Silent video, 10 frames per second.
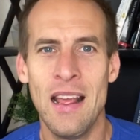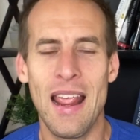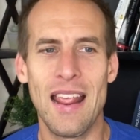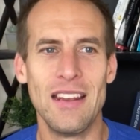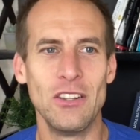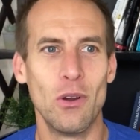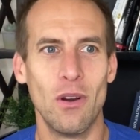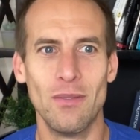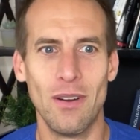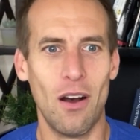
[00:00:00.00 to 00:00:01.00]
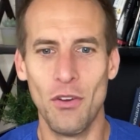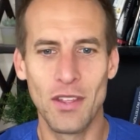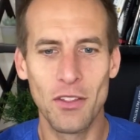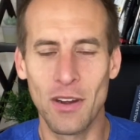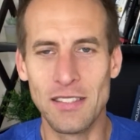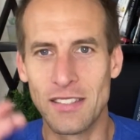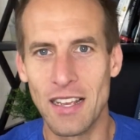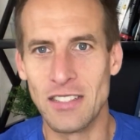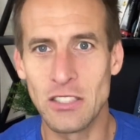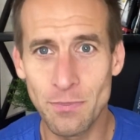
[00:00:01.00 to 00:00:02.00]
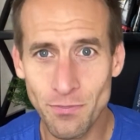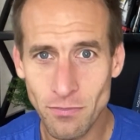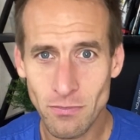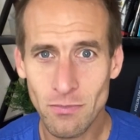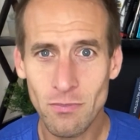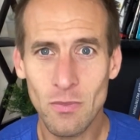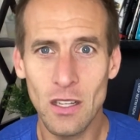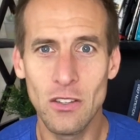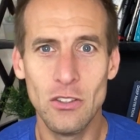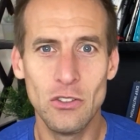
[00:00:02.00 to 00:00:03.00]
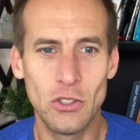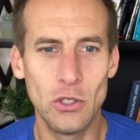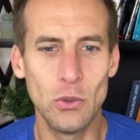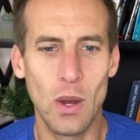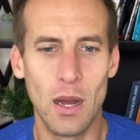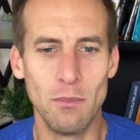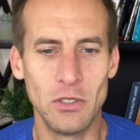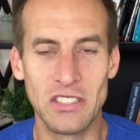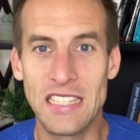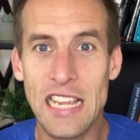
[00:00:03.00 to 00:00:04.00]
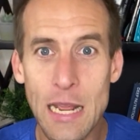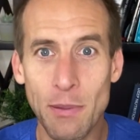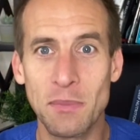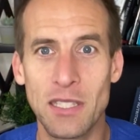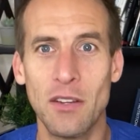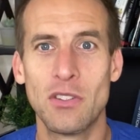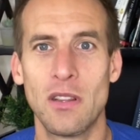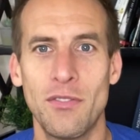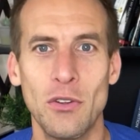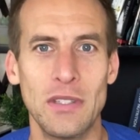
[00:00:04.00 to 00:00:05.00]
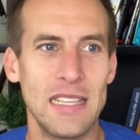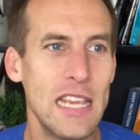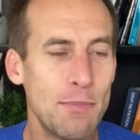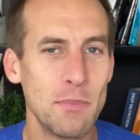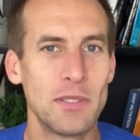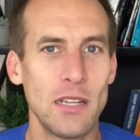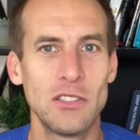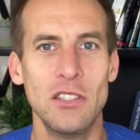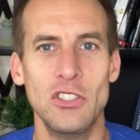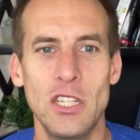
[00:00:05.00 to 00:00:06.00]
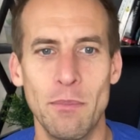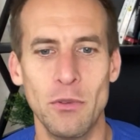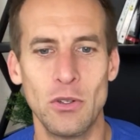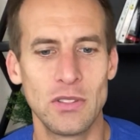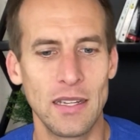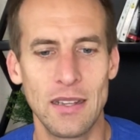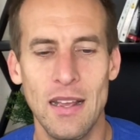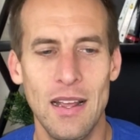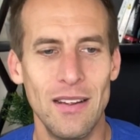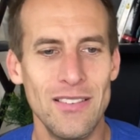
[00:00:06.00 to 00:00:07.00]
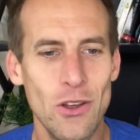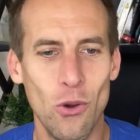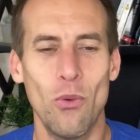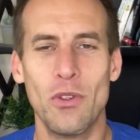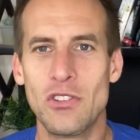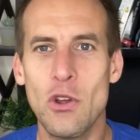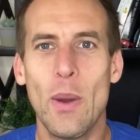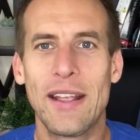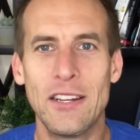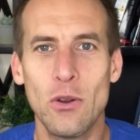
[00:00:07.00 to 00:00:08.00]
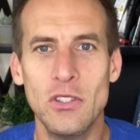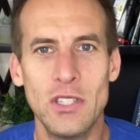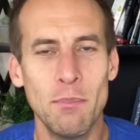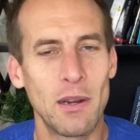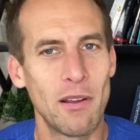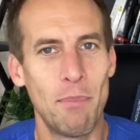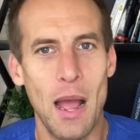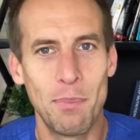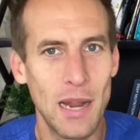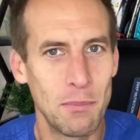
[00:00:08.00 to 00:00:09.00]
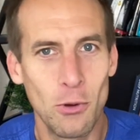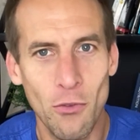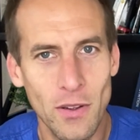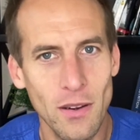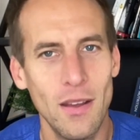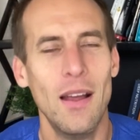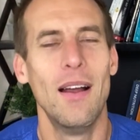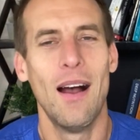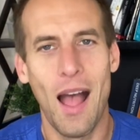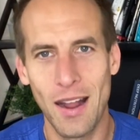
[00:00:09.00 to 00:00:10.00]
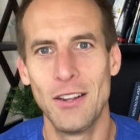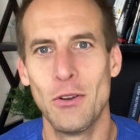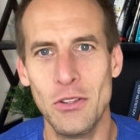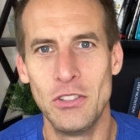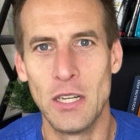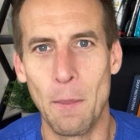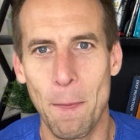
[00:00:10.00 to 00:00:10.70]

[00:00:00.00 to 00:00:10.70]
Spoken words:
and all the other NSAIDs to just keep themselves on the field, to keep themselves in the gym. It's like, no, there's no way I could go to the gym, but if I pop an ibuprofen, I can go to the gym.